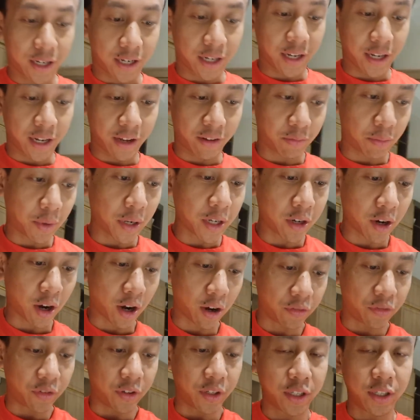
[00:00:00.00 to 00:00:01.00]
I have my
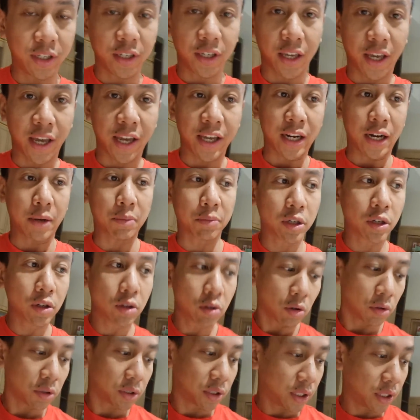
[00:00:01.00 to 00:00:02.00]
coffee, and I'm gonna
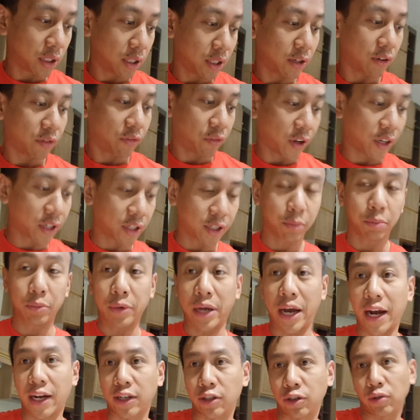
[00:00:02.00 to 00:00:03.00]
go see if I could
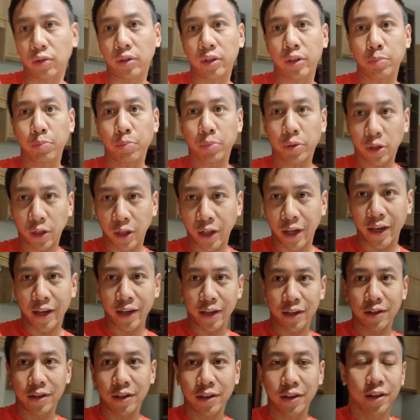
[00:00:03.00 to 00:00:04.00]
actually
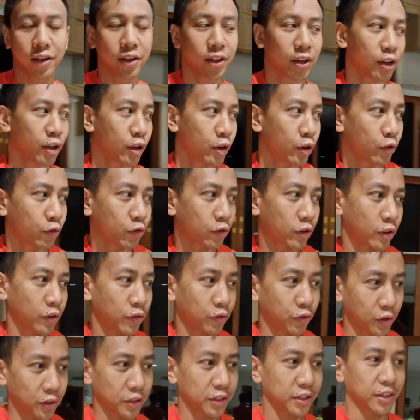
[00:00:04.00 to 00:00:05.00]
play for the
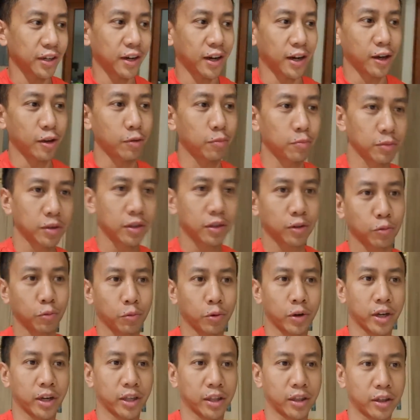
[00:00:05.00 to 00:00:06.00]
first time
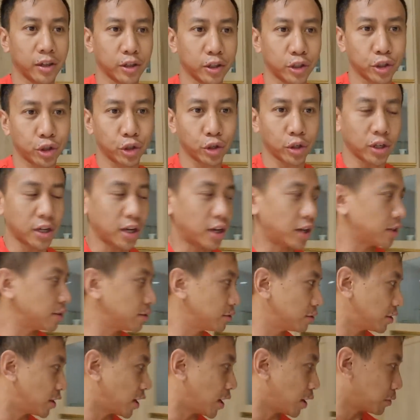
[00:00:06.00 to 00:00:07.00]
with Sugar,
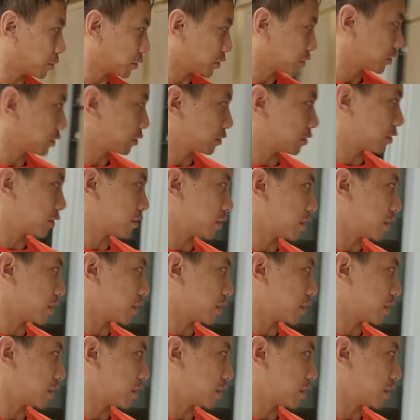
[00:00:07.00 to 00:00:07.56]
our sugar